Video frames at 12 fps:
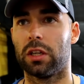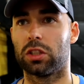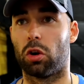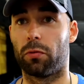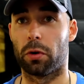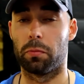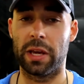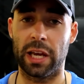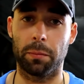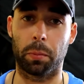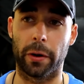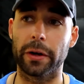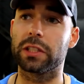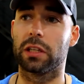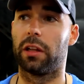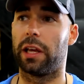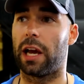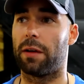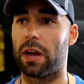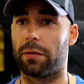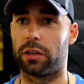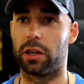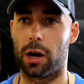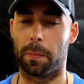So for me personally, I've
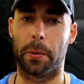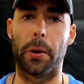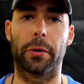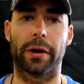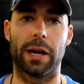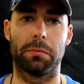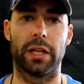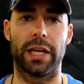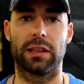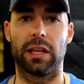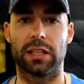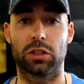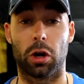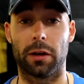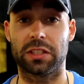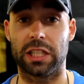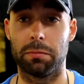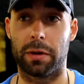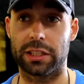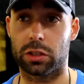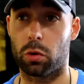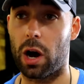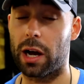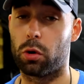never done a program like this, so I've seen my
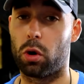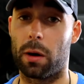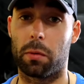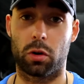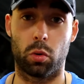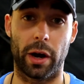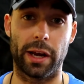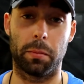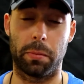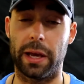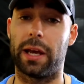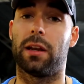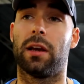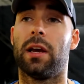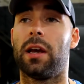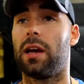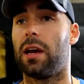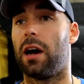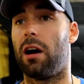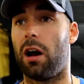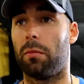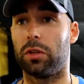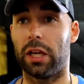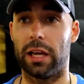squat go up quite a bit
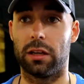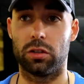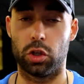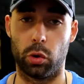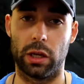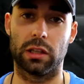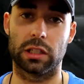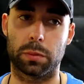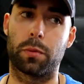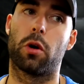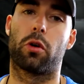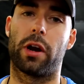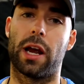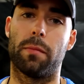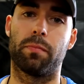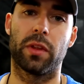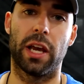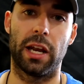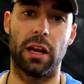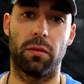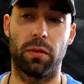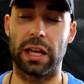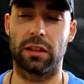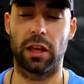in doing this program, and
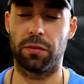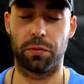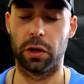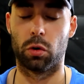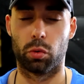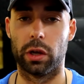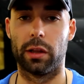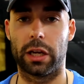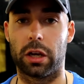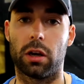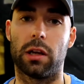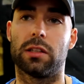they feel really good.